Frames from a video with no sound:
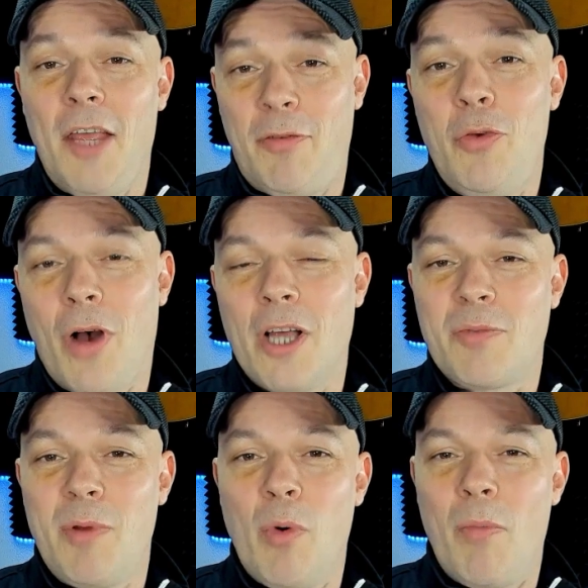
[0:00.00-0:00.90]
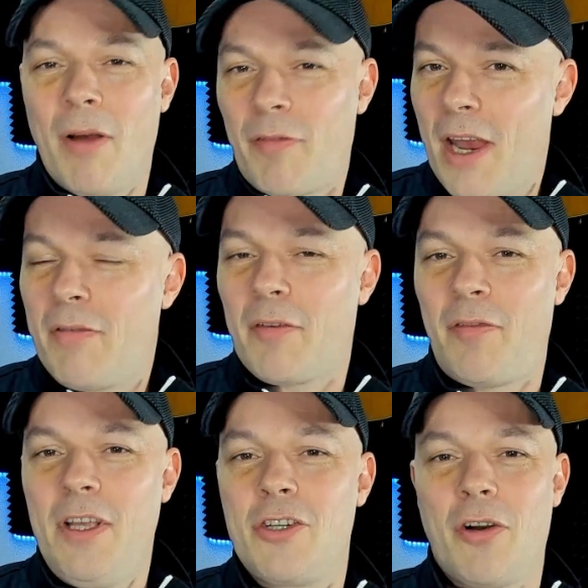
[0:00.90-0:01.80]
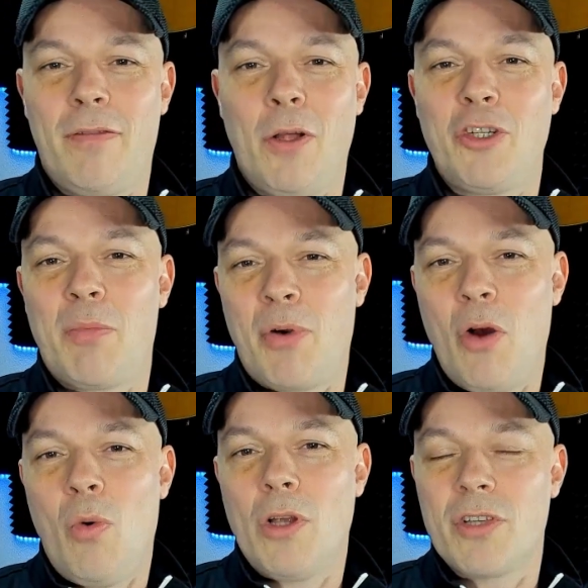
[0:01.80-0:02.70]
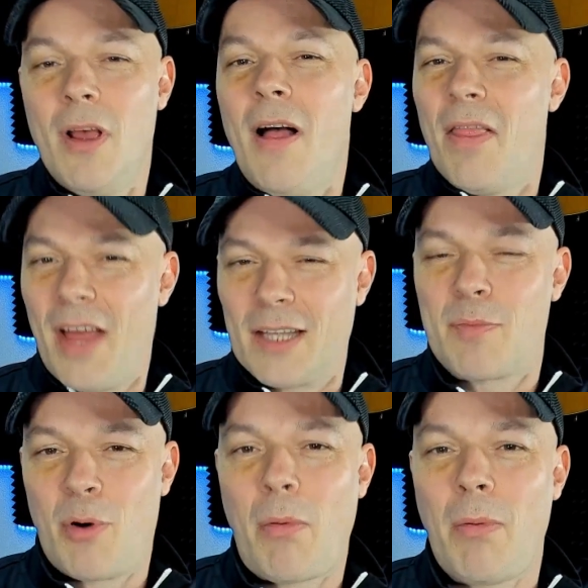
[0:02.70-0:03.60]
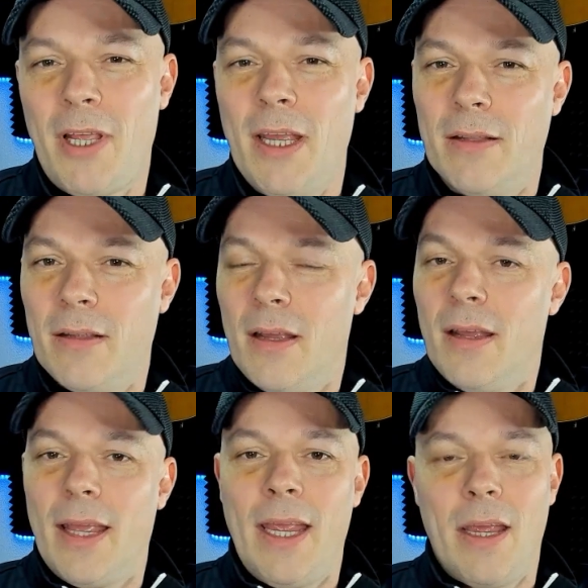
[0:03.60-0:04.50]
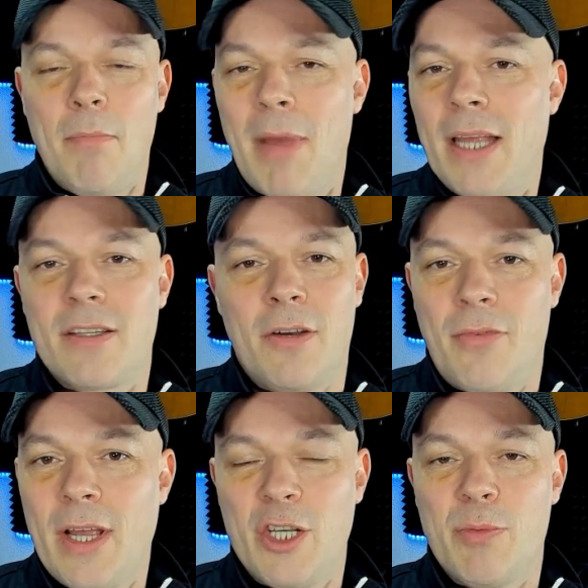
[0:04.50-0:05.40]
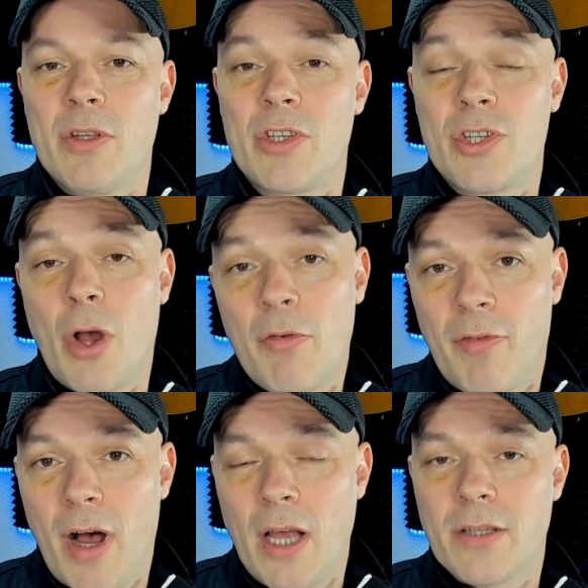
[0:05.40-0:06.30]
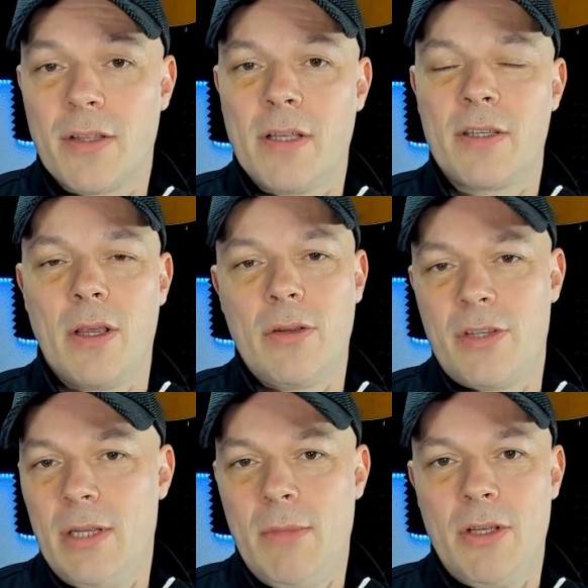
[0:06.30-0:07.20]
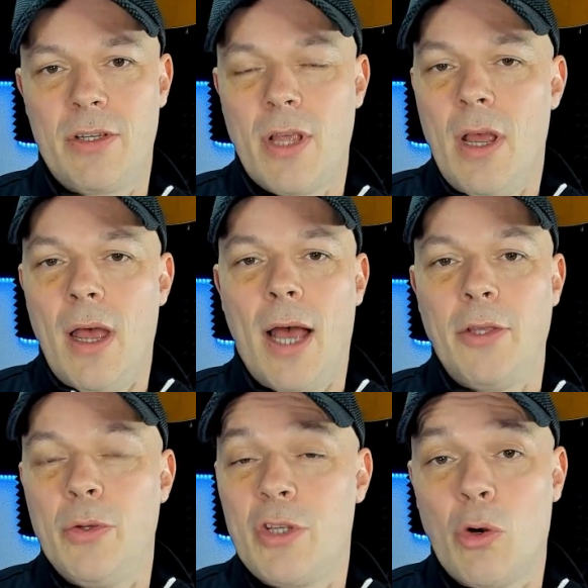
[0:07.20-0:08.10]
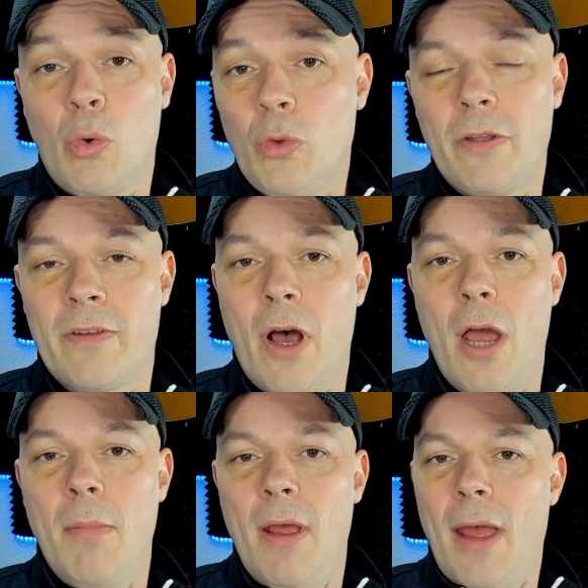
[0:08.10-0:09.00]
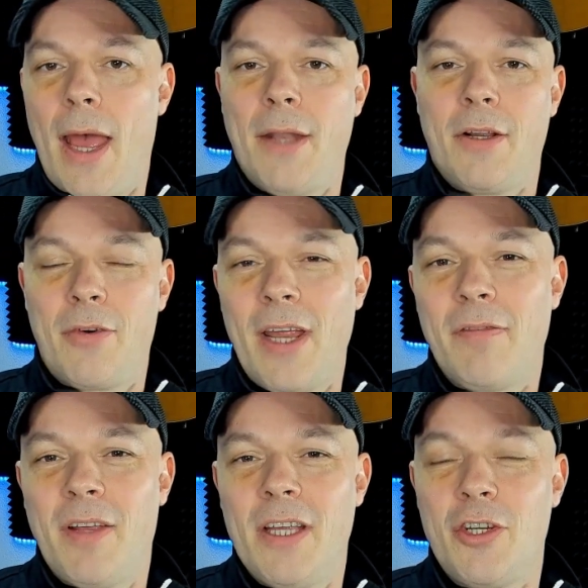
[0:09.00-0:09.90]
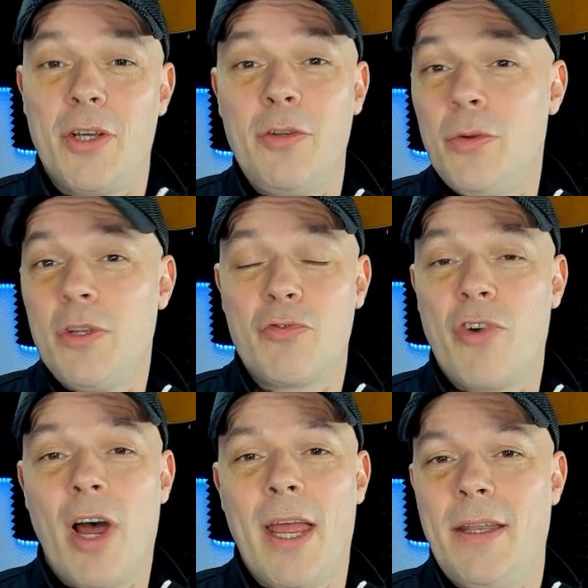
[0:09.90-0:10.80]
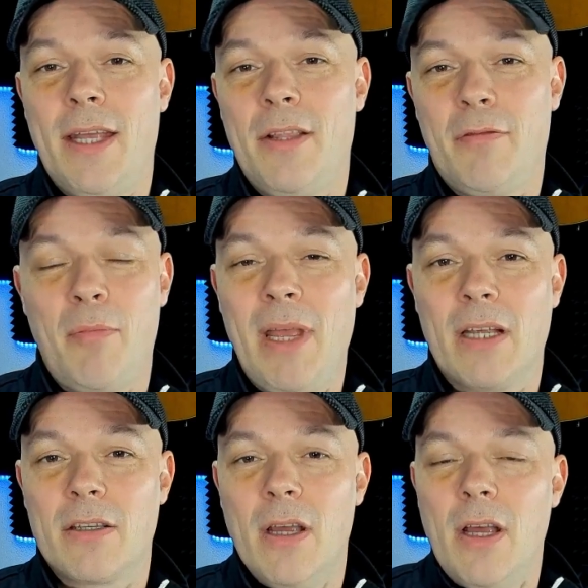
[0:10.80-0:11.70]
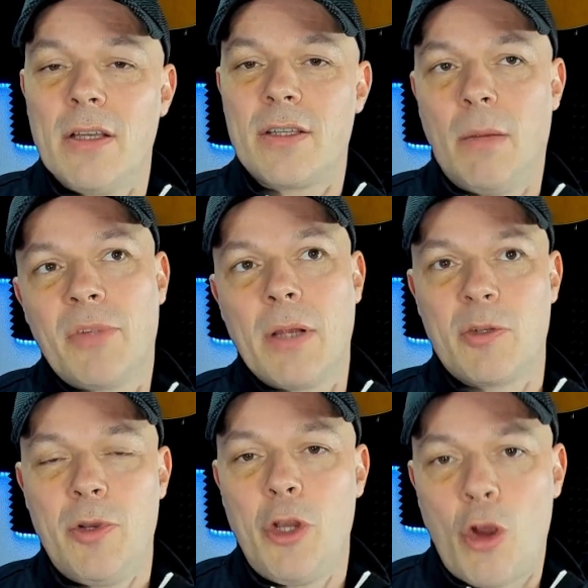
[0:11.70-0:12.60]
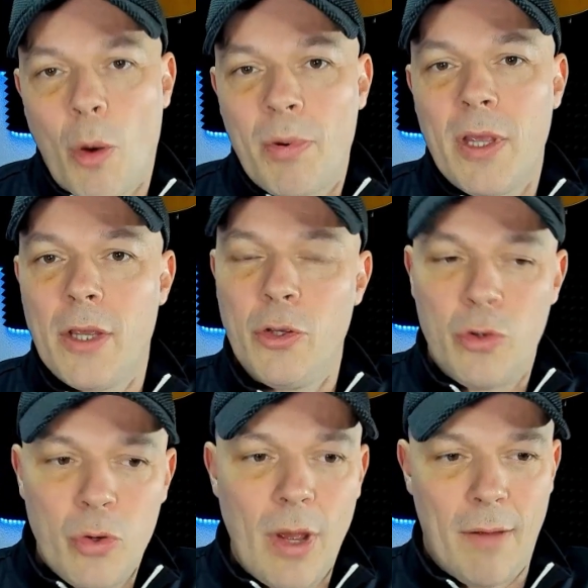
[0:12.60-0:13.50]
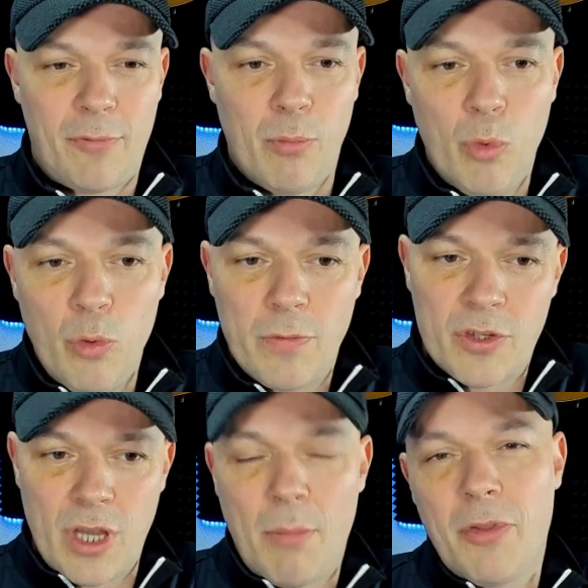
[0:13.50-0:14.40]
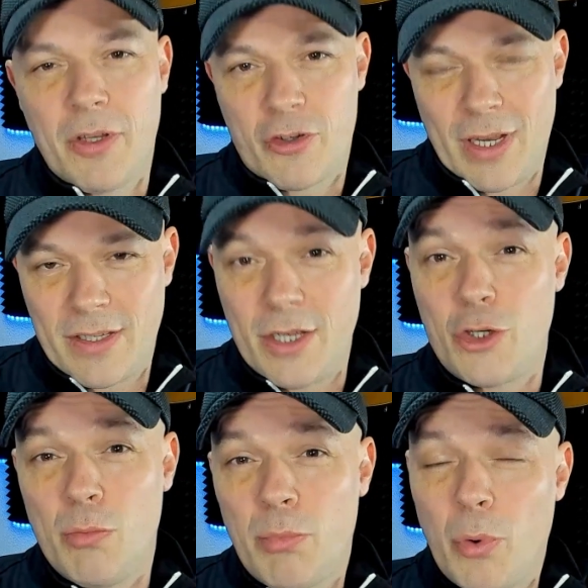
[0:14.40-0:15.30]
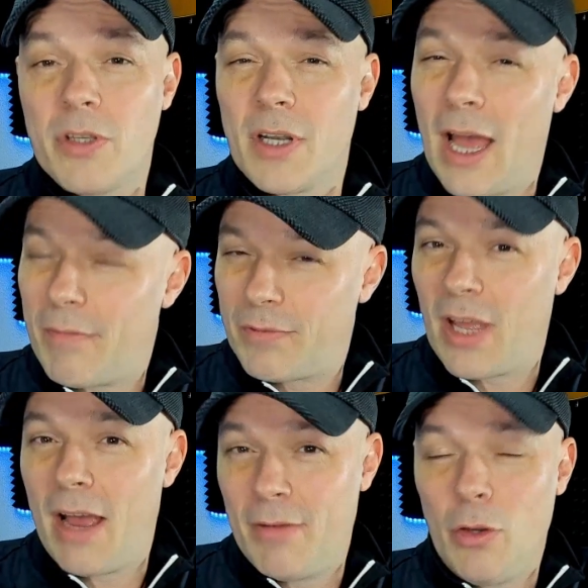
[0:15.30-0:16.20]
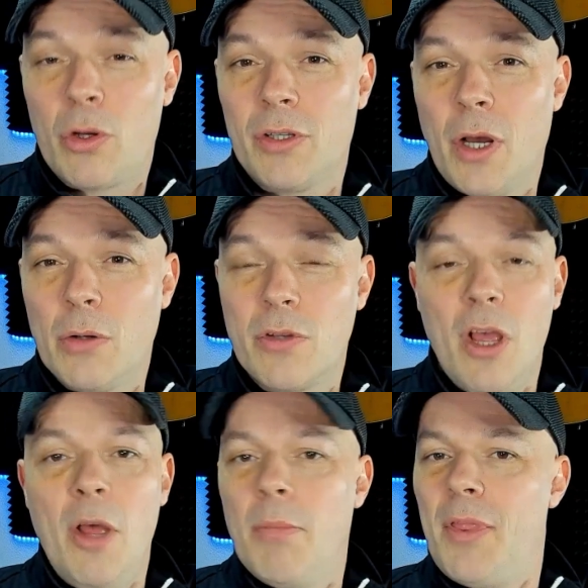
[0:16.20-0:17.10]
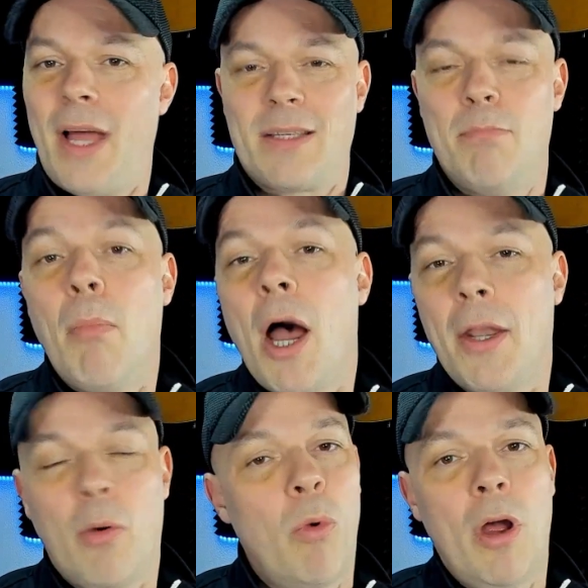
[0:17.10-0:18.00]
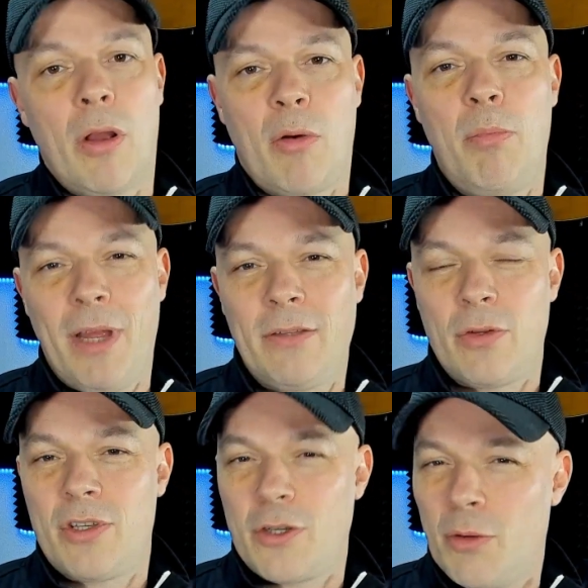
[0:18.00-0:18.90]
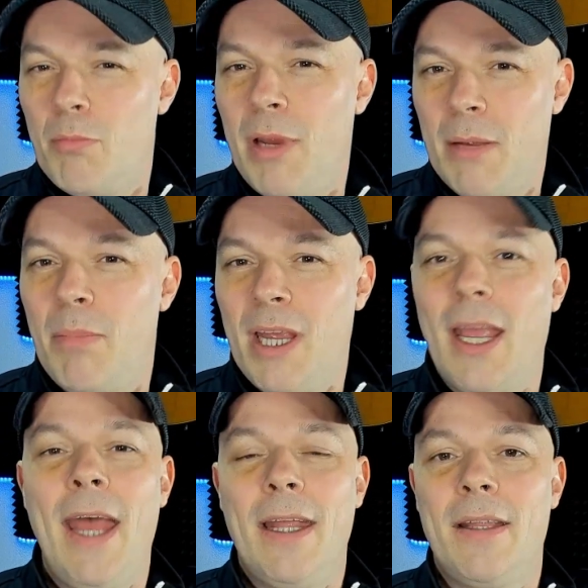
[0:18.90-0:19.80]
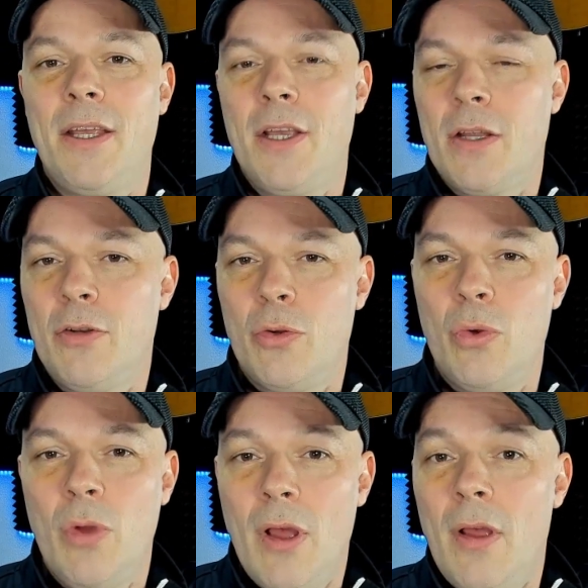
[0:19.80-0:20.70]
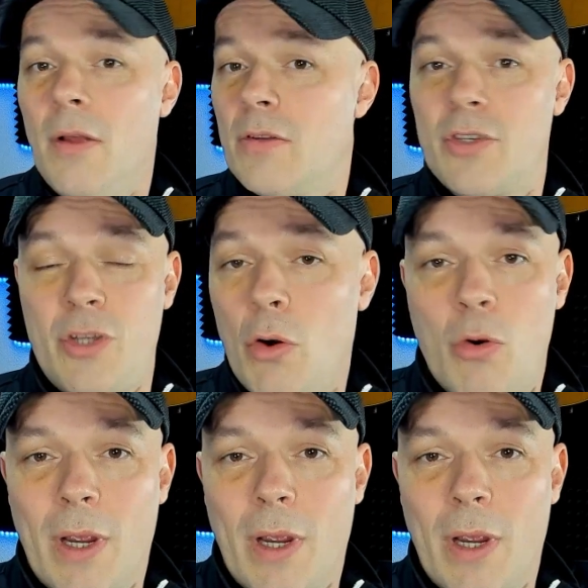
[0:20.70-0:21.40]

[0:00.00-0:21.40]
If you ask me what my favorite feature of Logic Pro was, that's probably it. It makes arrangements so fast and so seamless. I use it all the time, and the great thing is you can do this right at the end of a mix. Sometimes when you copy it, you do have to move some of the transition points and have to have a look at those, but that's minor work compared to such a big edit that you can do so